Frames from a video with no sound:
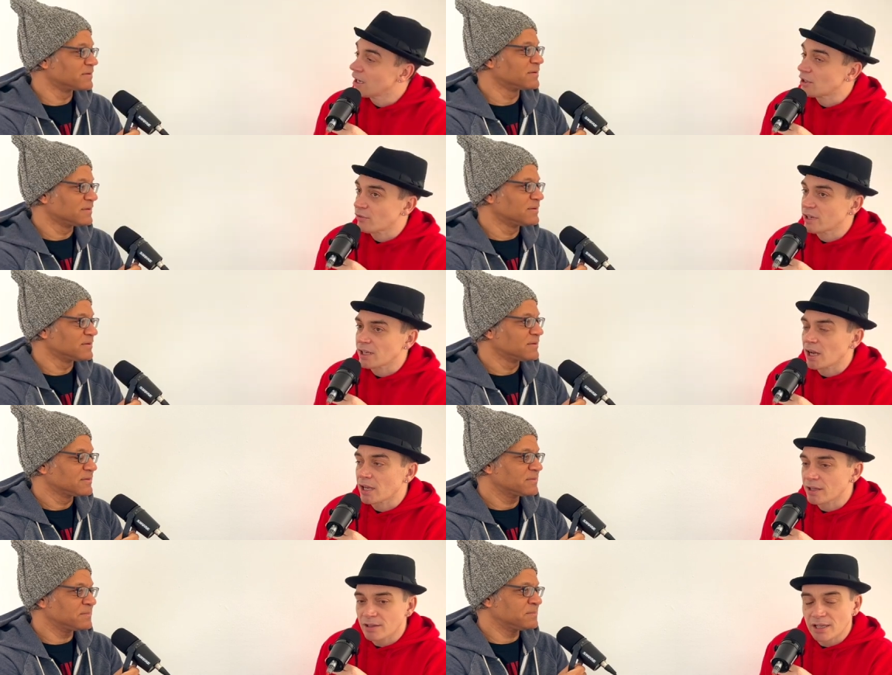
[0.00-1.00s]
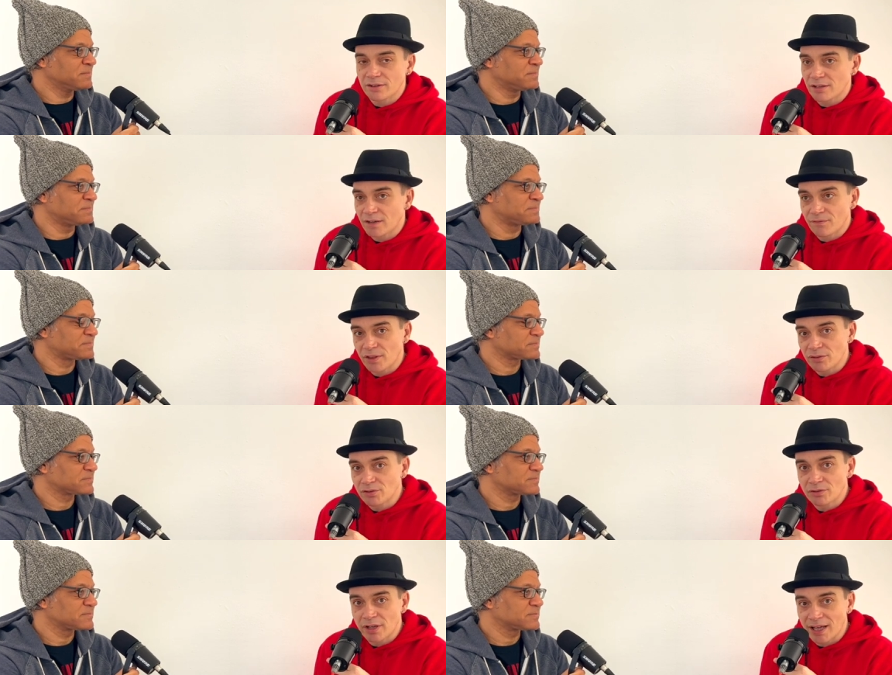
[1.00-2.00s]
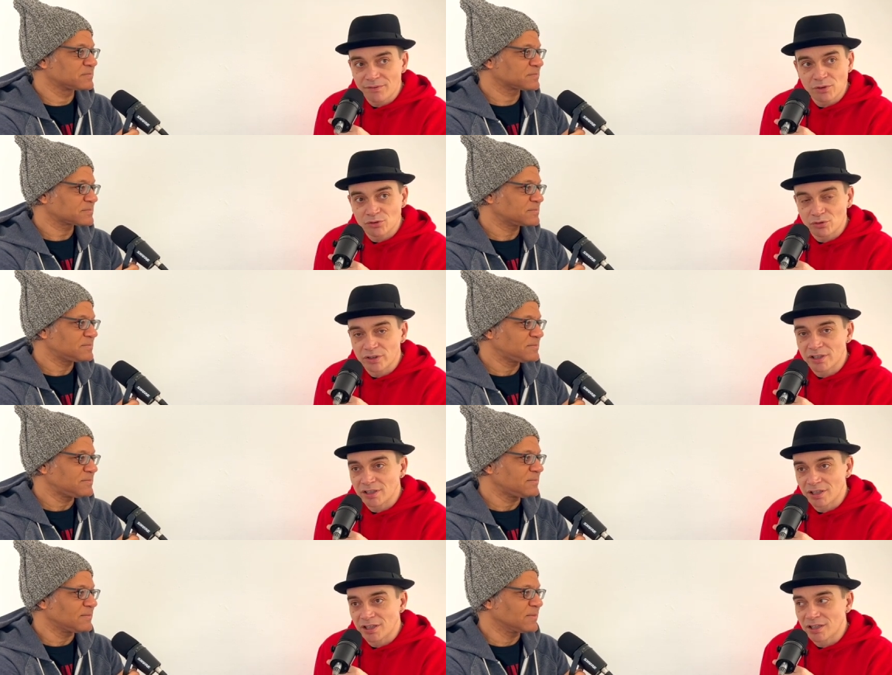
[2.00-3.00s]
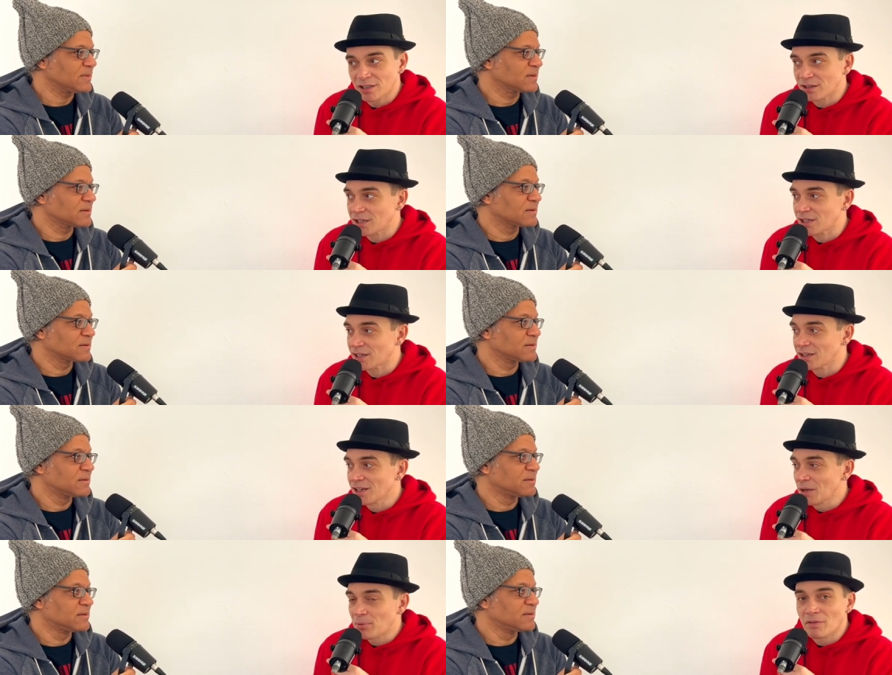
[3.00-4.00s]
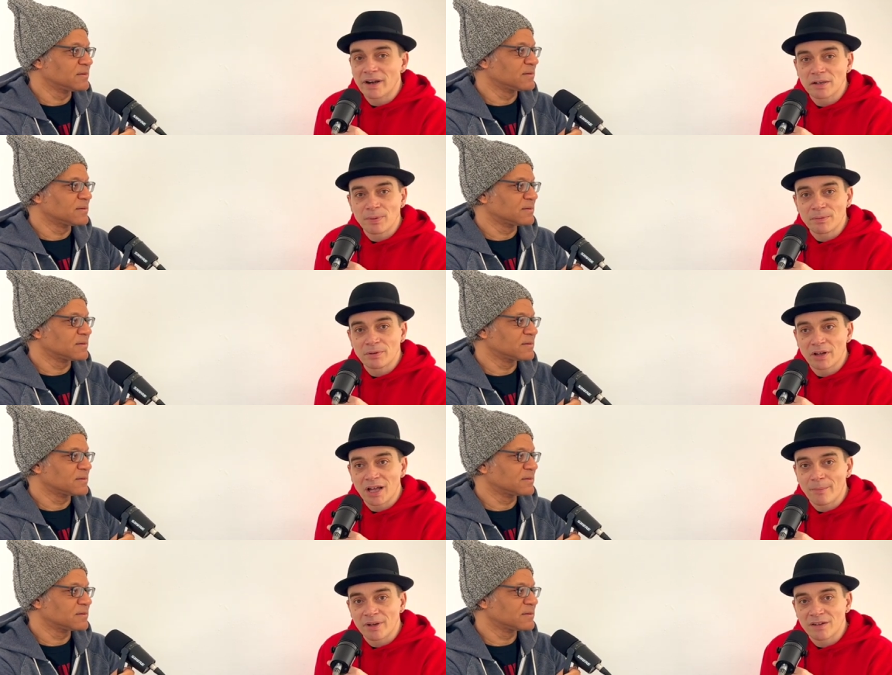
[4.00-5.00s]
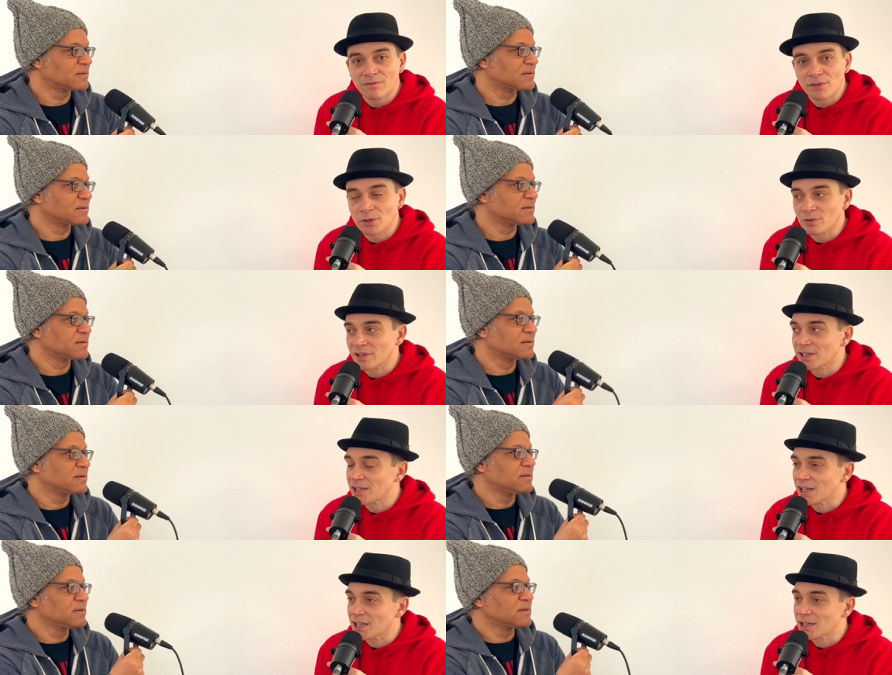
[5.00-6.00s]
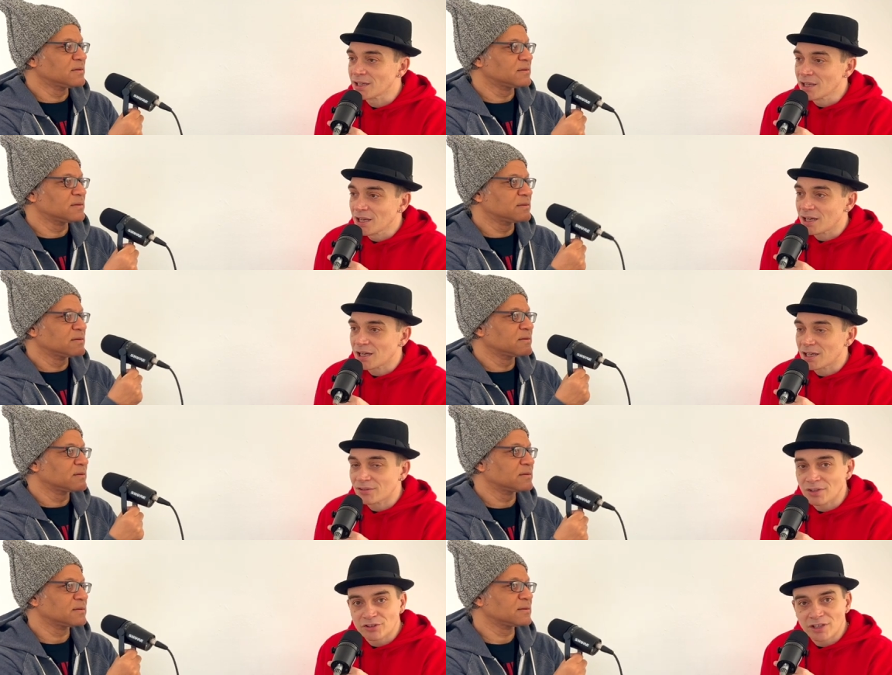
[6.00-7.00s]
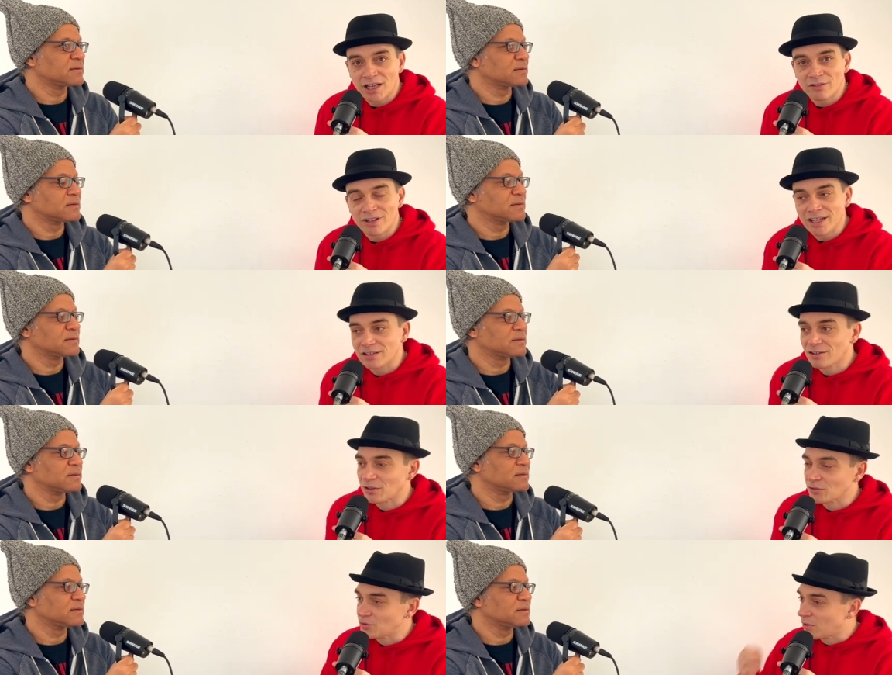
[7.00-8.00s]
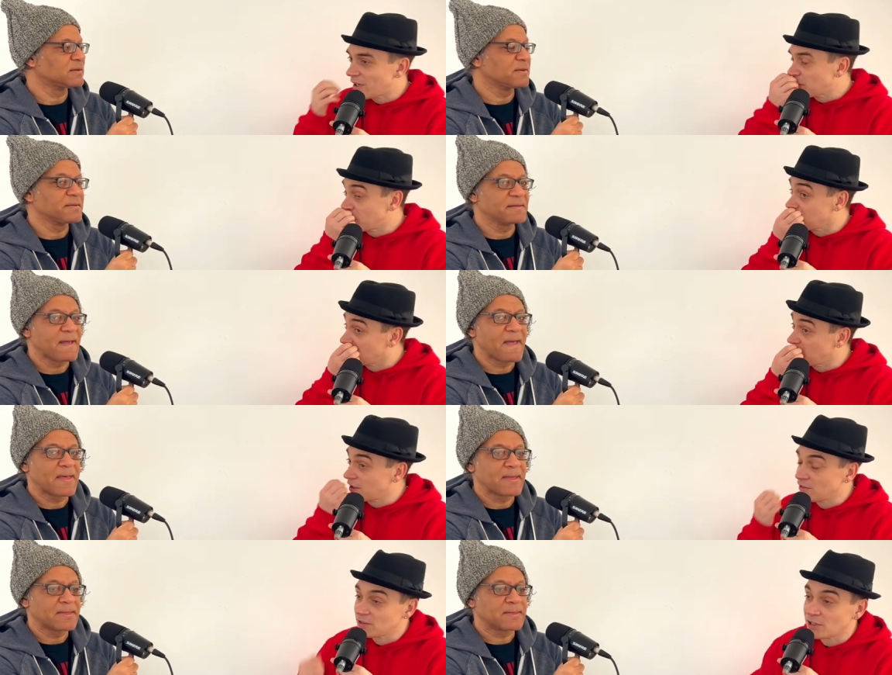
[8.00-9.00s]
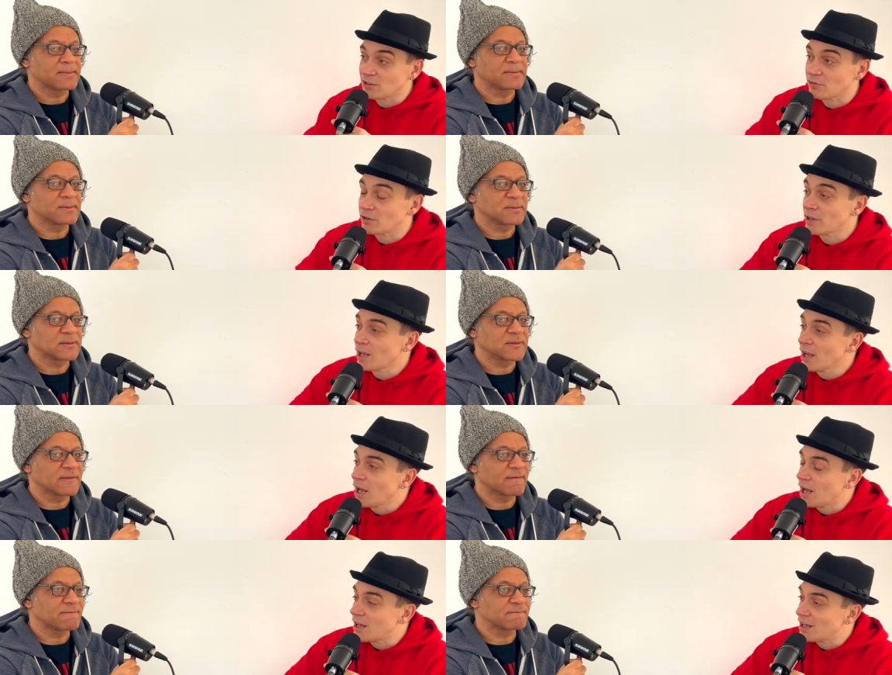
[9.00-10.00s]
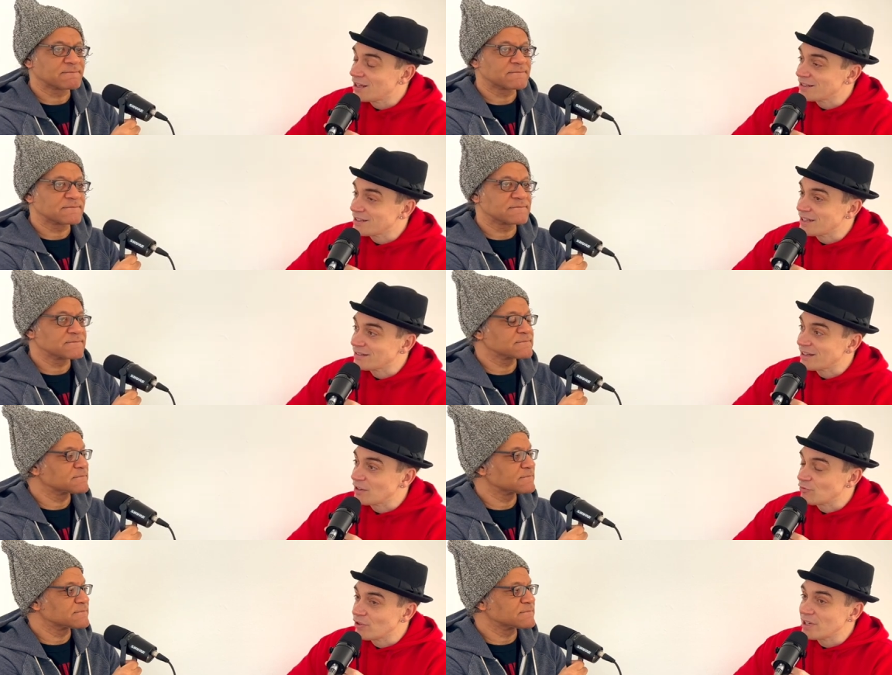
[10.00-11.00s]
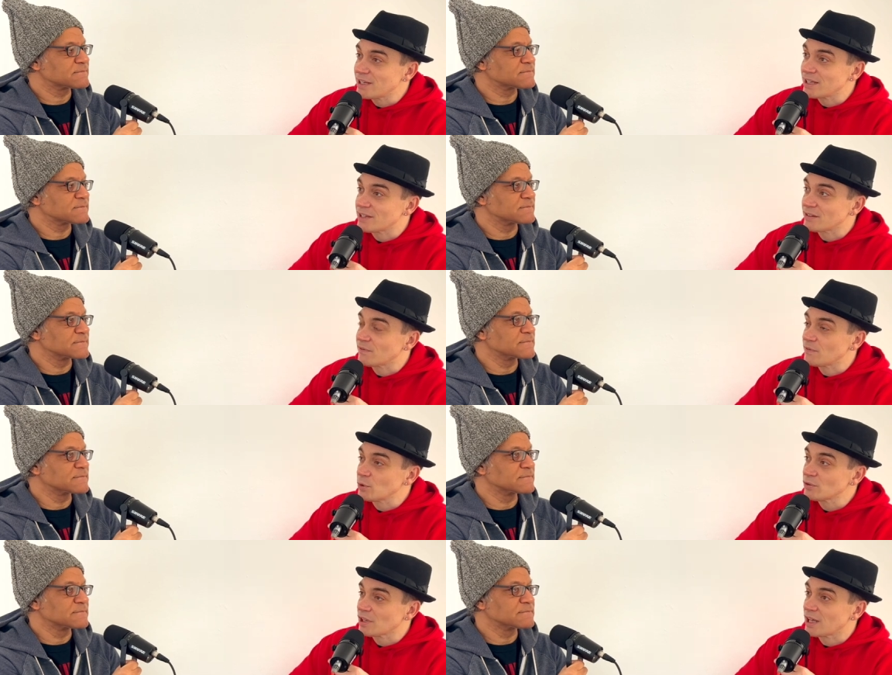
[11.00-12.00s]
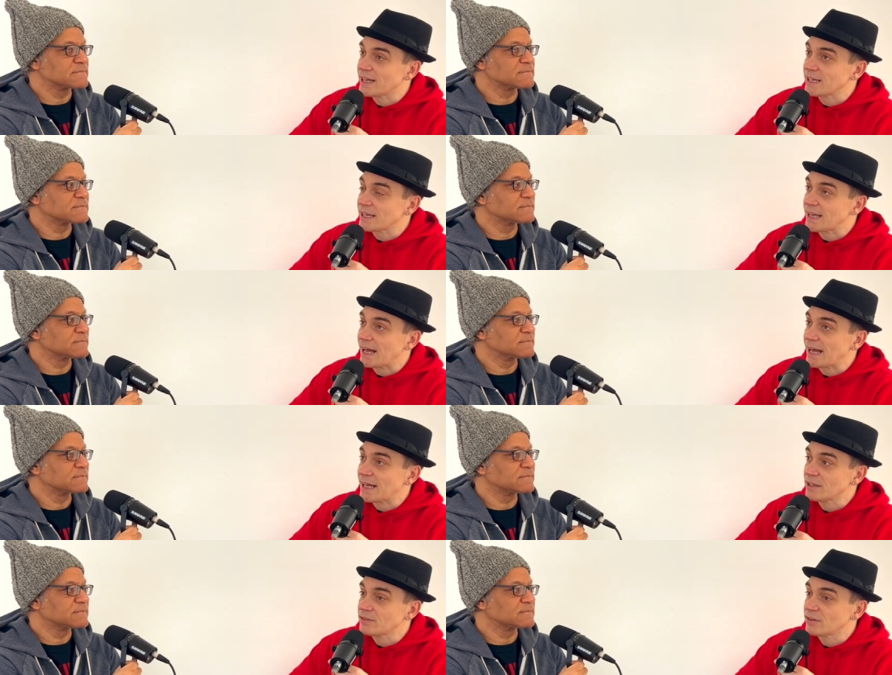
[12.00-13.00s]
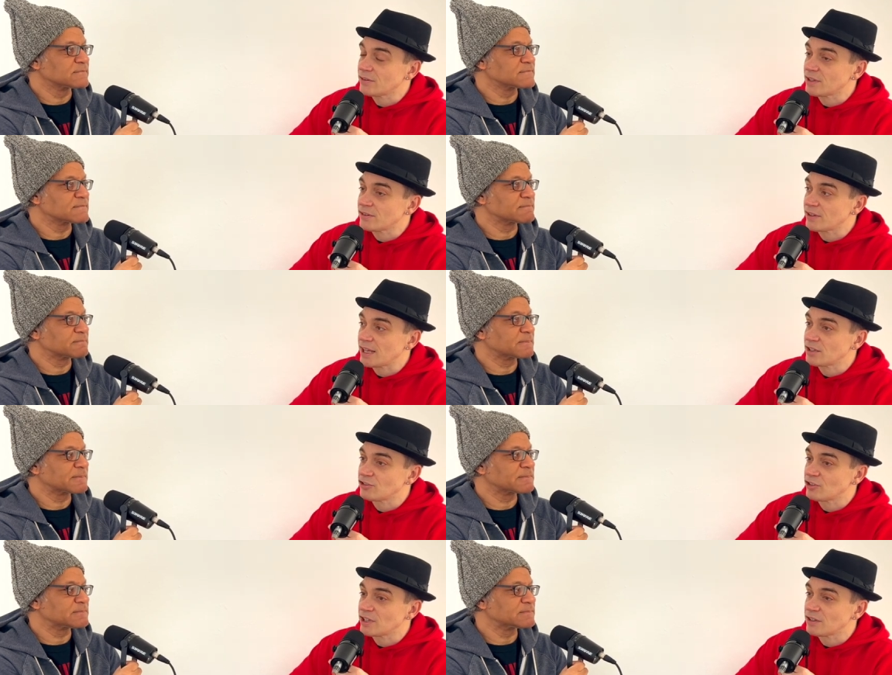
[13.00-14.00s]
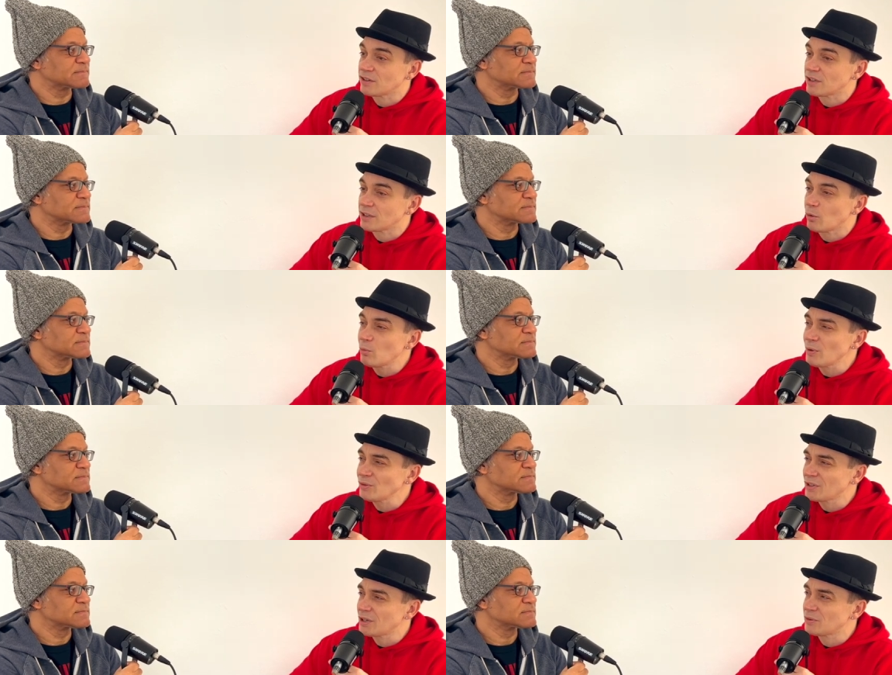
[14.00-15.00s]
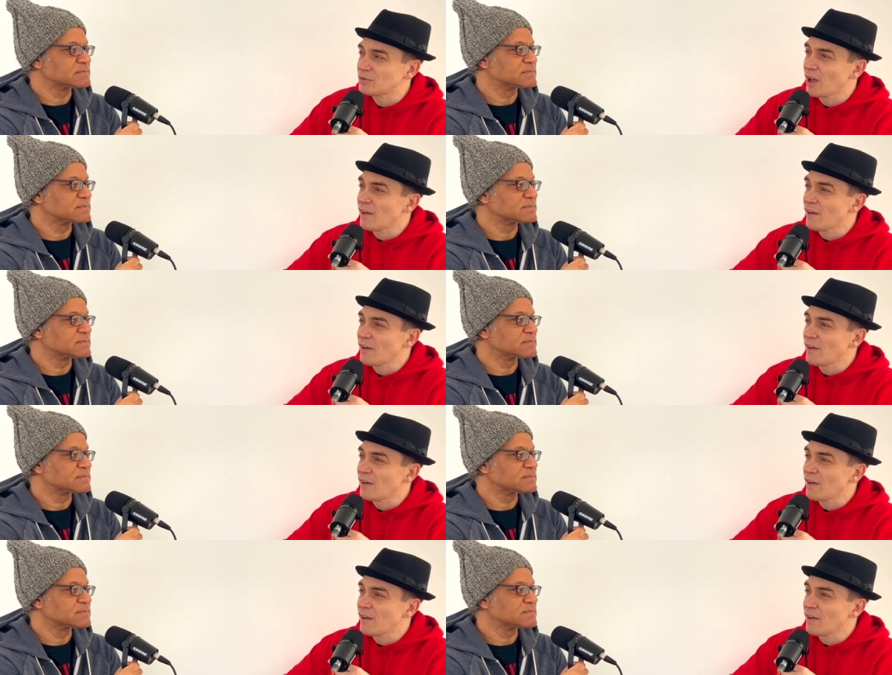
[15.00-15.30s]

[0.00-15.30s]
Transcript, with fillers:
Speaker 1: I agree. For those of you that have not joined the parade of people that are coming in frequently in here, Saatchi Gallery in Sloane Square, just off King's Road, it really is, it feels like it has this energy that it almost goes